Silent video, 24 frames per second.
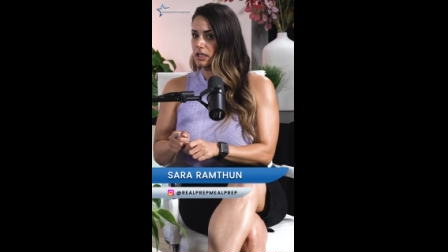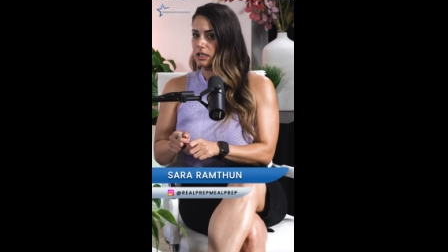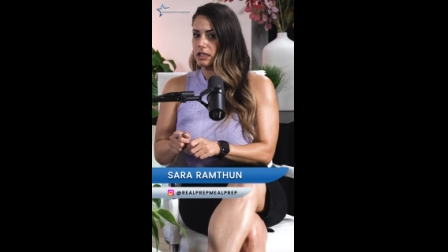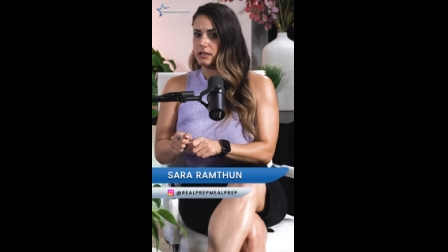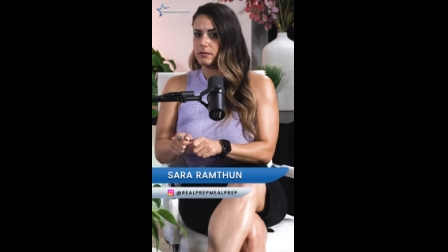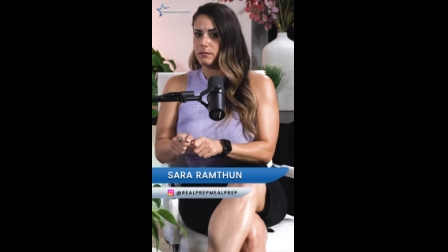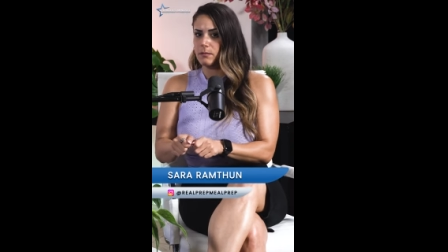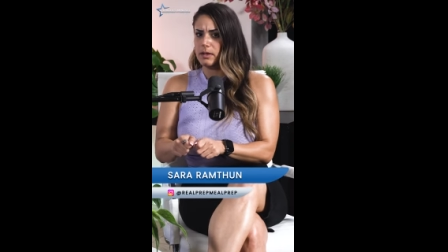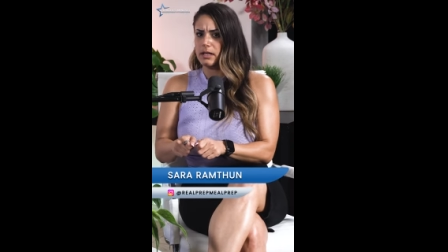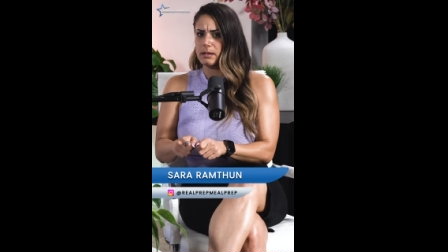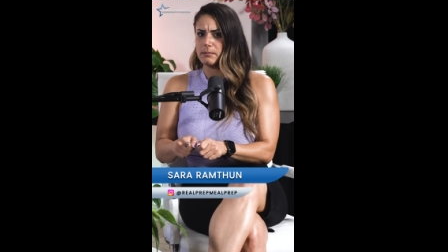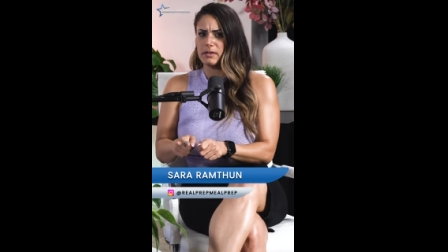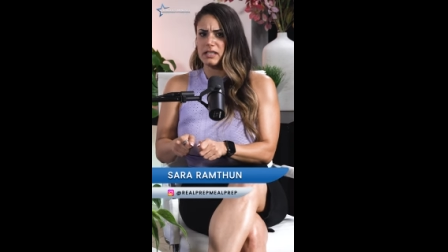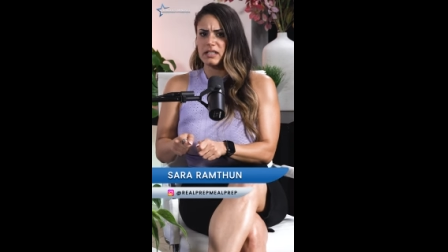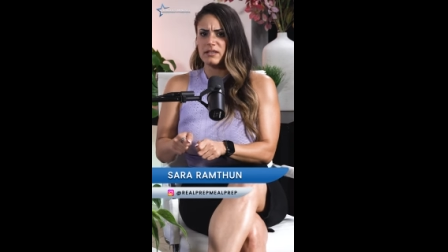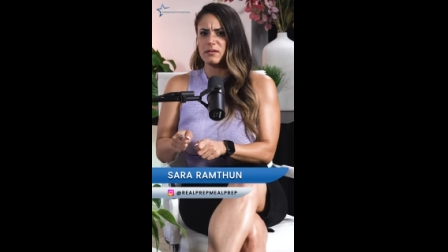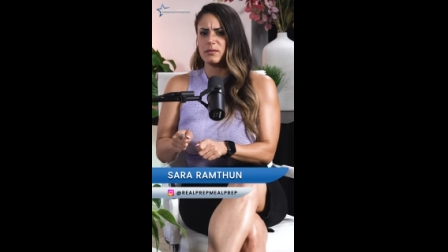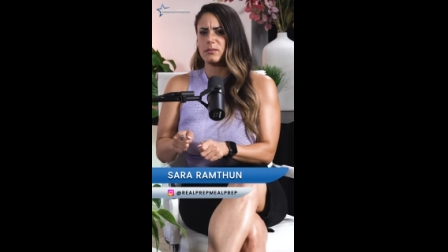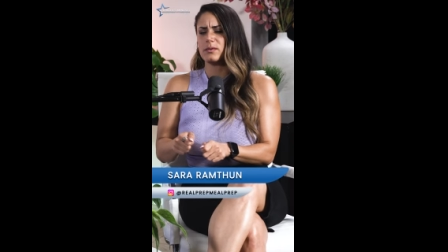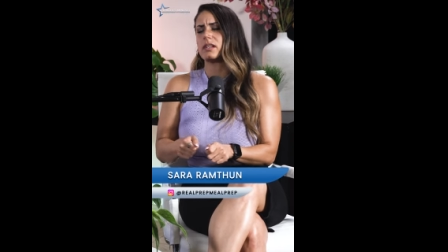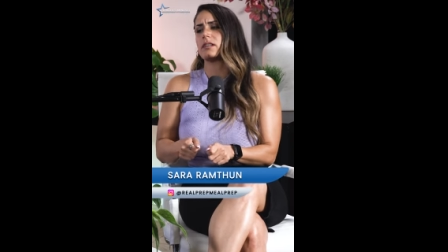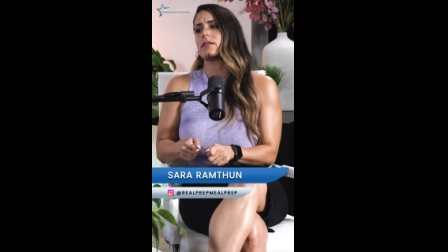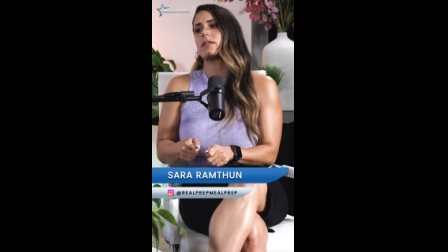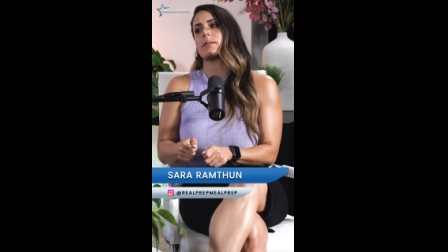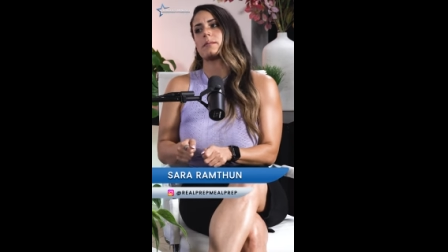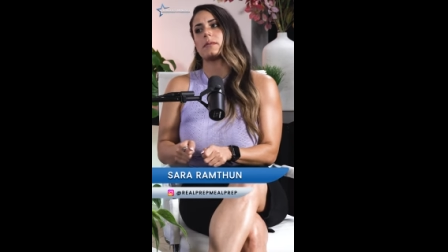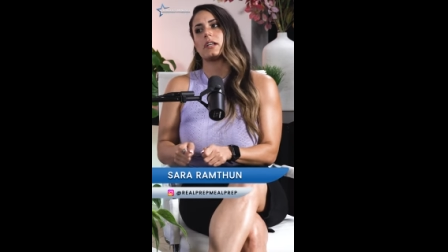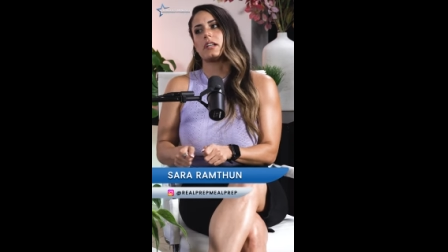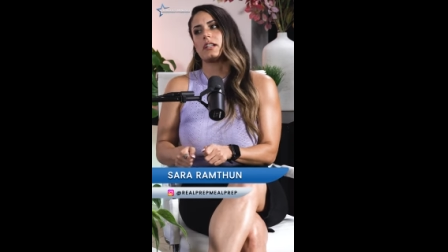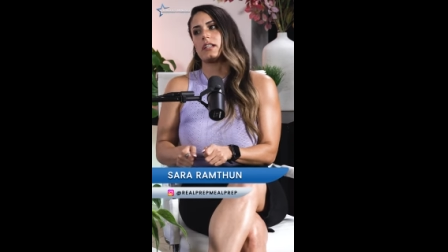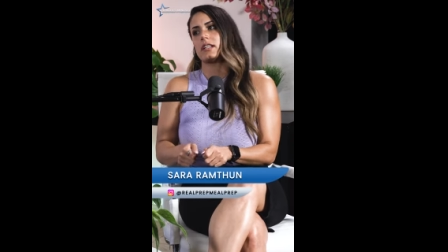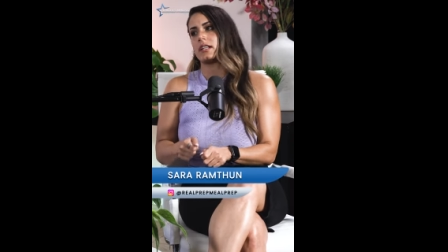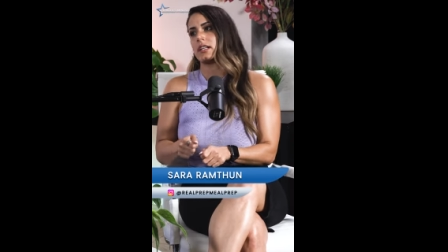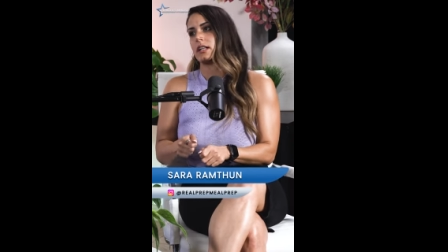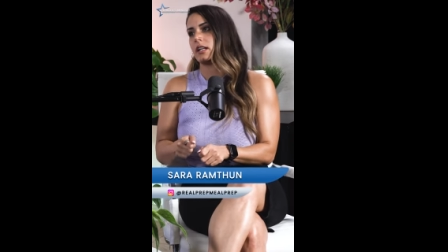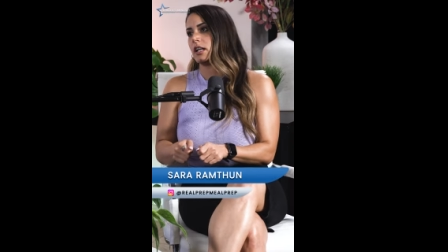Like if when I'm even when if I'm
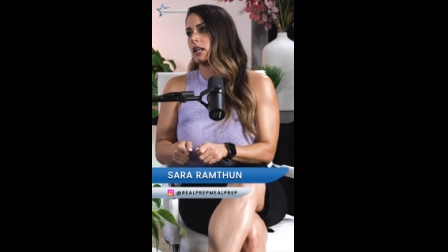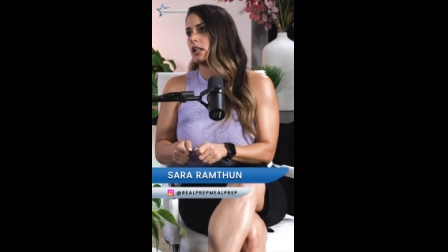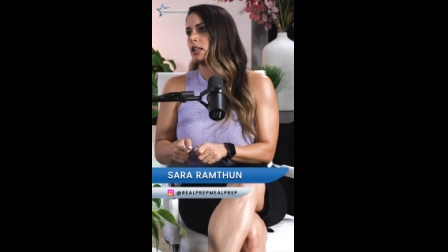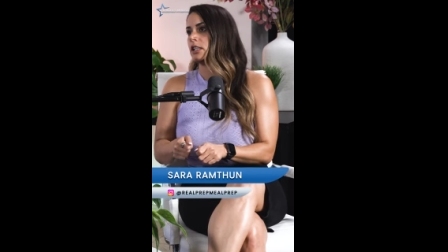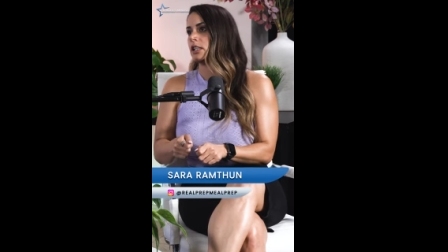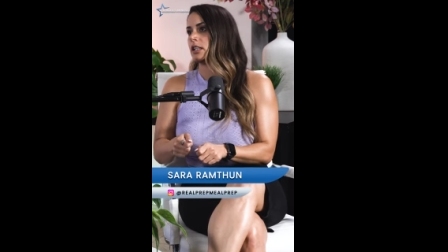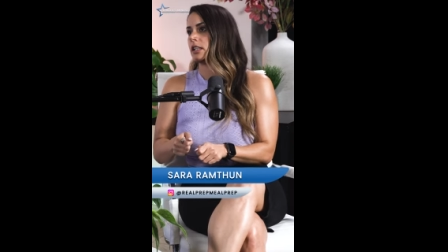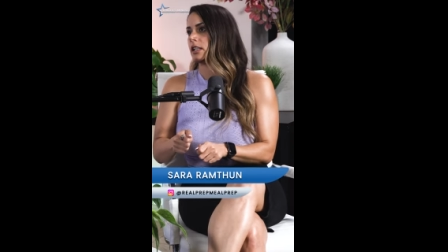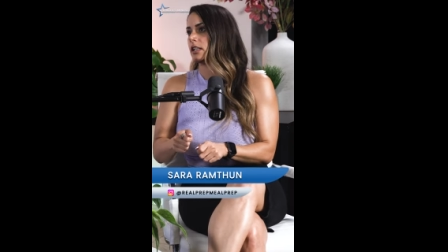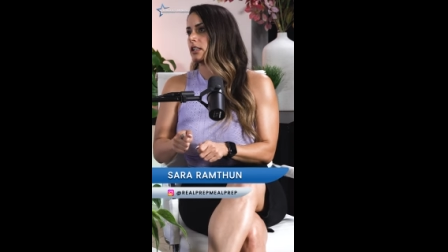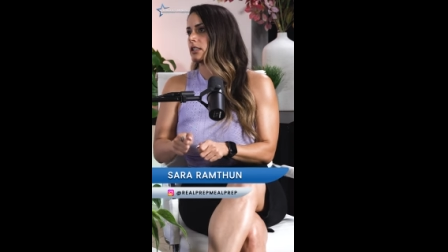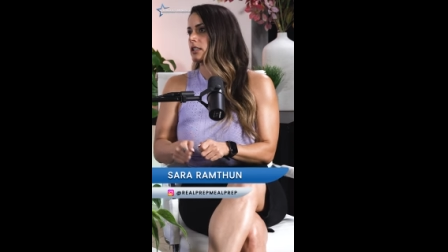cutting an onion,